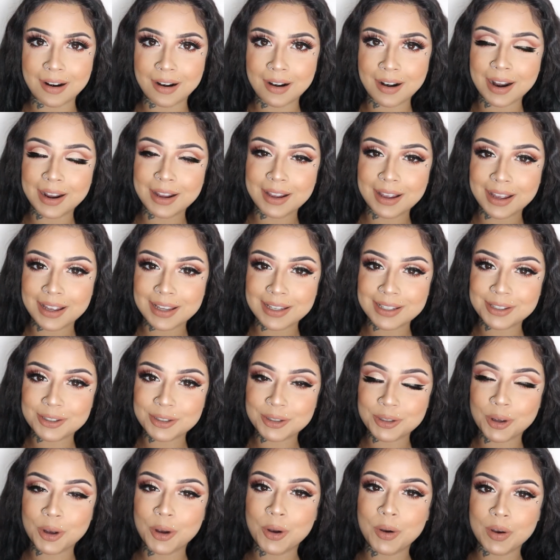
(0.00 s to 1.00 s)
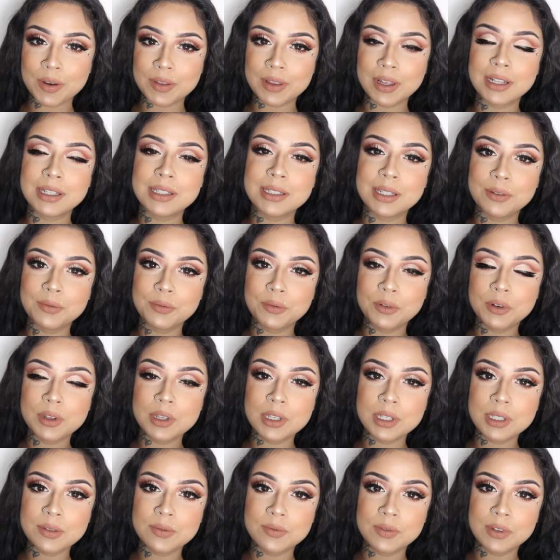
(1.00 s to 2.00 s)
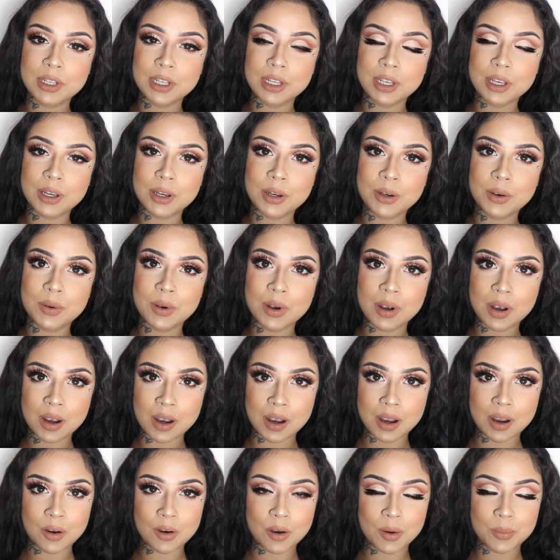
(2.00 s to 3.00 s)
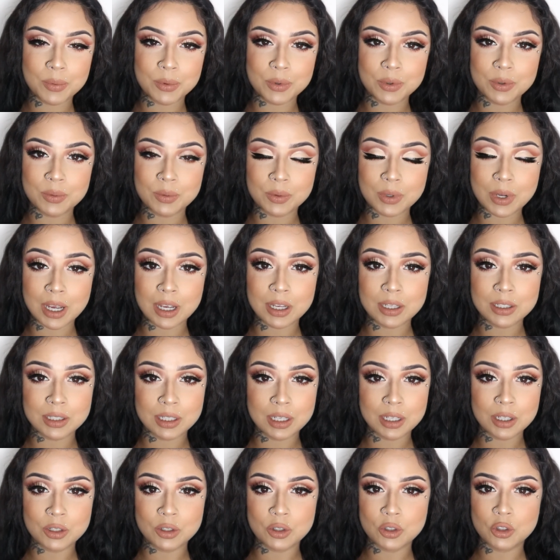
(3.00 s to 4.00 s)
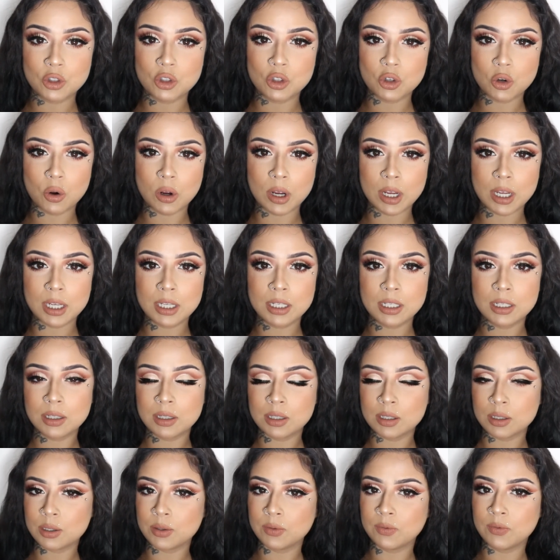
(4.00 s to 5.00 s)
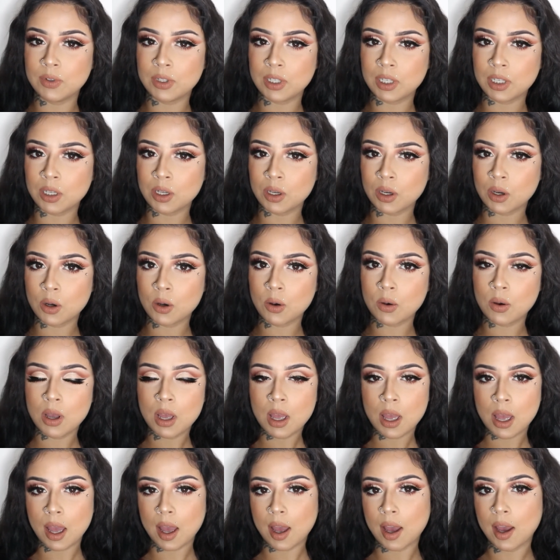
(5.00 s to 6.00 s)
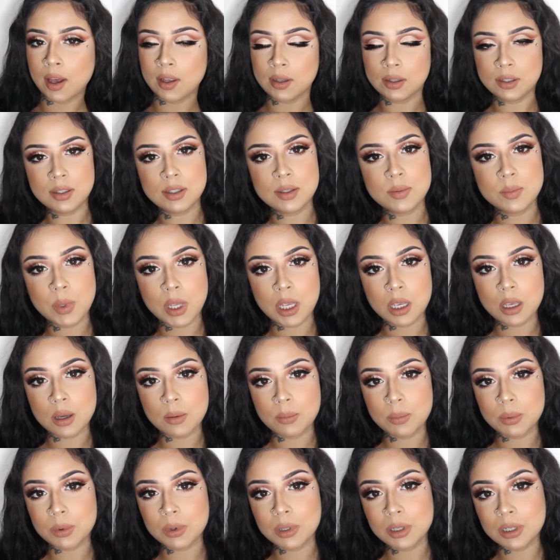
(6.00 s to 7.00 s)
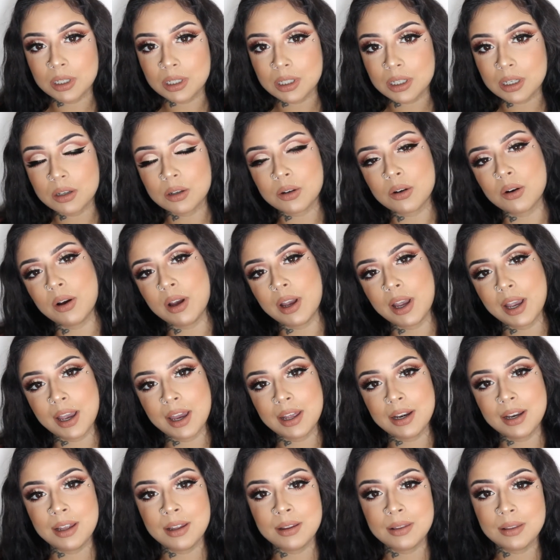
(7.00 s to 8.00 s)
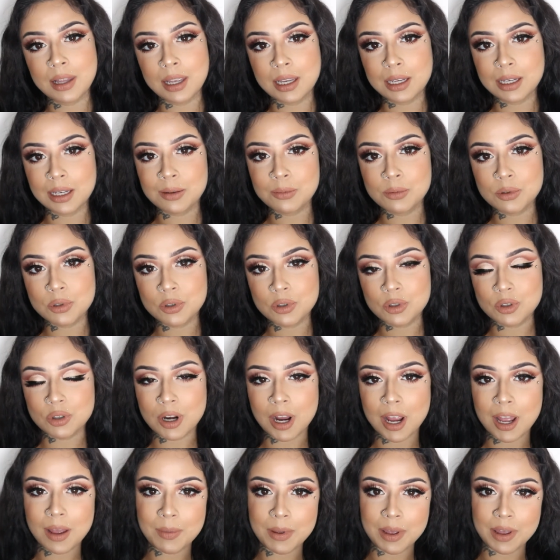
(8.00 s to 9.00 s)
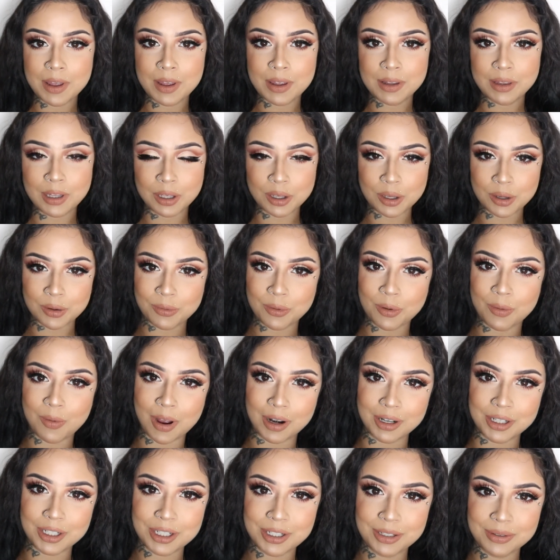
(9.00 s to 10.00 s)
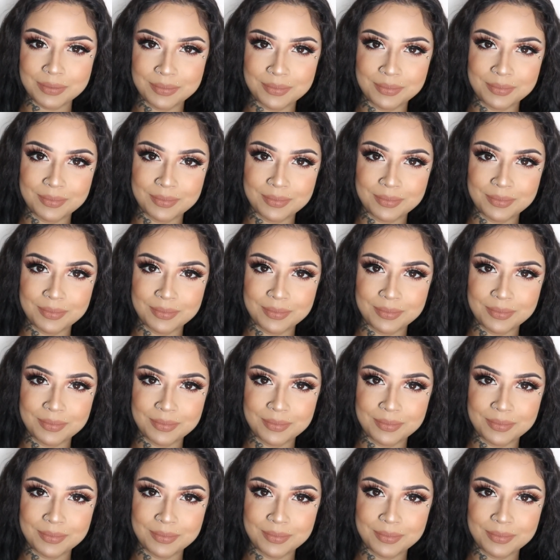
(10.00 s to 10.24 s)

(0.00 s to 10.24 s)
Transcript: Alright guys, so that's it for this video. I hope you guys enjoyed this video and this makeup look. Go ahead and like and subscribe, and thank you for watching.